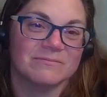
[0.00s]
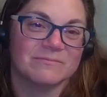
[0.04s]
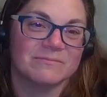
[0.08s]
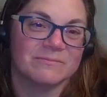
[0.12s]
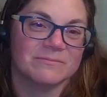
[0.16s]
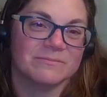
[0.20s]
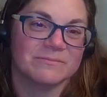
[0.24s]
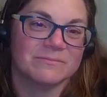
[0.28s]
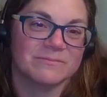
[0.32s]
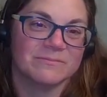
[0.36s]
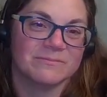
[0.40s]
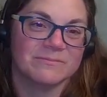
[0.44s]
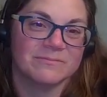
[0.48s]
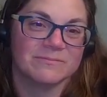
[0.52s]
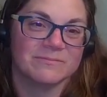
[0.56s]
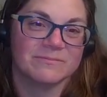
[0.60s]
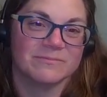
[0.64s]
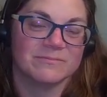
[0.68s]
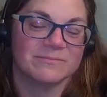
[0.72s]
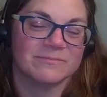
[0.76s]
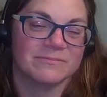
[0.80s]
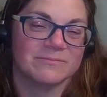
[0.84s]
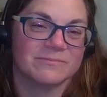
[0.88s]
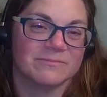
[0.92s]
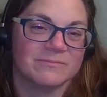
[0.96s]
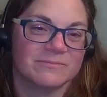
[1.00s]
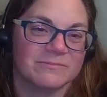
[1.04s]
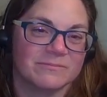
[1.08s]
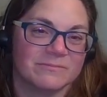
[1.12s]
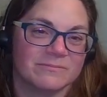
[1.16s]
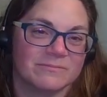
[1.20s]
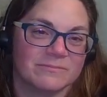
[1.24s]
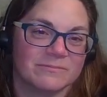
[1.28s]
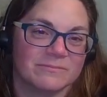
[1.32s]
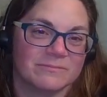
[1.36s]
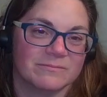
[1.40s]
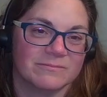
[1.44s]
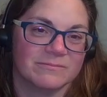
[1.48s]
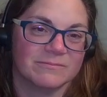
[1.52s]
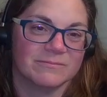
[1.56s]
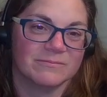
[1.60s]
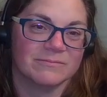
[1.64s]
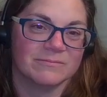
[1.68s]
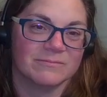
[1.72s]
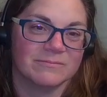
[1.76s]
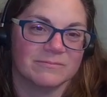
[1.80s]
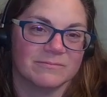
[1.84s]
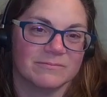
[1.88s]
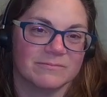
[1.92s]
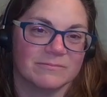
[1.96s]

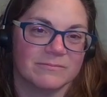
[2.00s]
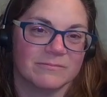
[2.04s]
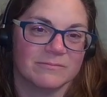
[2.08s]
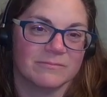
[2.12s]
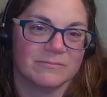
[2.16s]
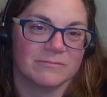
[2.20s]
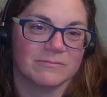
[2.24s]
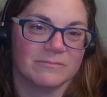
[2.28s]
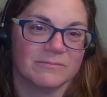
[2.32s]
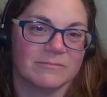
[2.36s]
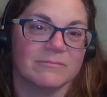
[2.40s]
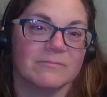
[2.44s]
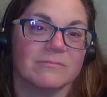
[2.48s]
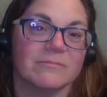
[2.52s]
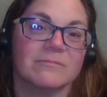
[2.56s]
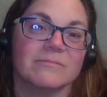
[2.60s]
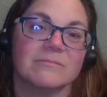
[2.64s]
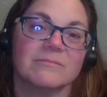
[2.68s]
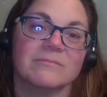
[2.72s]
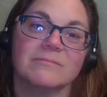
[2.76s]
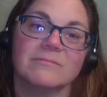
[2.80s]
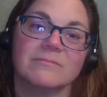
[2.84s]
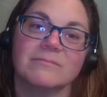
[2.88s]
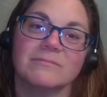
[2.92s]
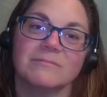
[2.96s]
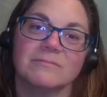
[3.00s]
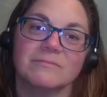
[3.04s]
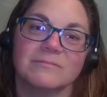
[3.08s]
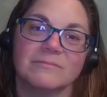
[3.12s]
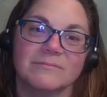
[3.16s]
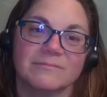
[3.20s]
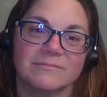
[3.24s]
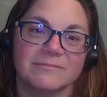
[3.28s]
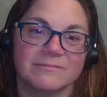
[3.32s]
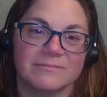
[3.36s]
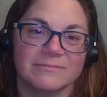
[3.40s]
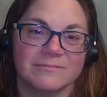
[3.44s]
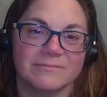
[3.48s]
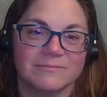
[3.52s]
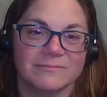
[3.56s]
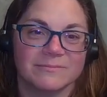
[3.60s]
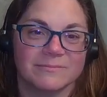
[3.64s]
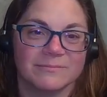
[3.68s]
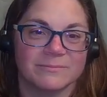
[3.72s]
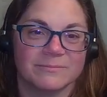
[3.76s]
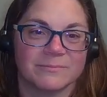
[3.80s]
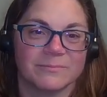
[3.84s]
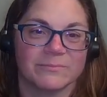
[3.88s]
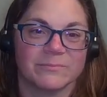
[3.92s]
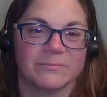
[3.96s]

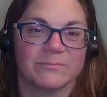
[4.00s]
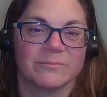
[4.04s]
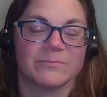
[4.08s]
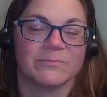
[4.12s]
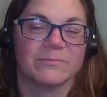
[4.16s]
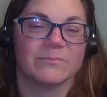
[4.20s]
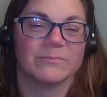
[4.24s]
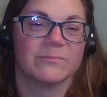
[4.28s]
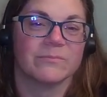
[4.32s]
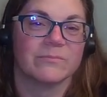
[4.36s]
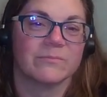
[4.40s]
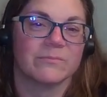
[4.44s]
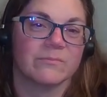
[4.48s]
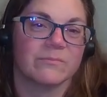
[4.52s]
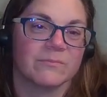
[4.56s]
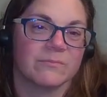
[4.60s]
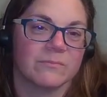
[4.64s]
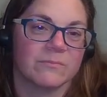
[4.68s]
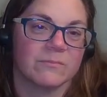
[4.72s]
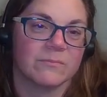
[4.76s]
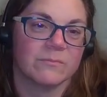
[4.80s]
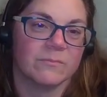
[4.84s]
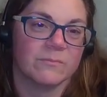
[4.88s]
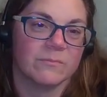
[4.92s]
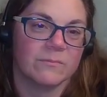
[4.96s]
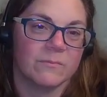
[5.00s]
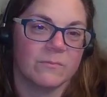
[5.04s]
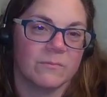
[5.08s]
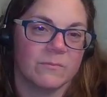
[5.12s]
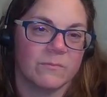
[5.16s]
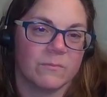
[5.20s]
The person shown says nothing.